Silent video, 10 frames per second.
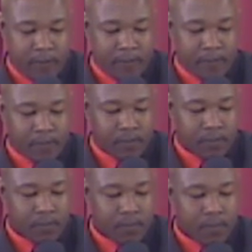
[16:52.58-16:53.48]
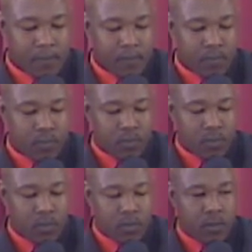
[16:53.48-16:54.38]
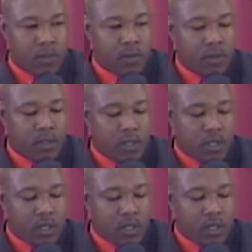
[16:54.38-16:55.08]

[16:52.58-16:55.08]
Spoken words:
[no speech]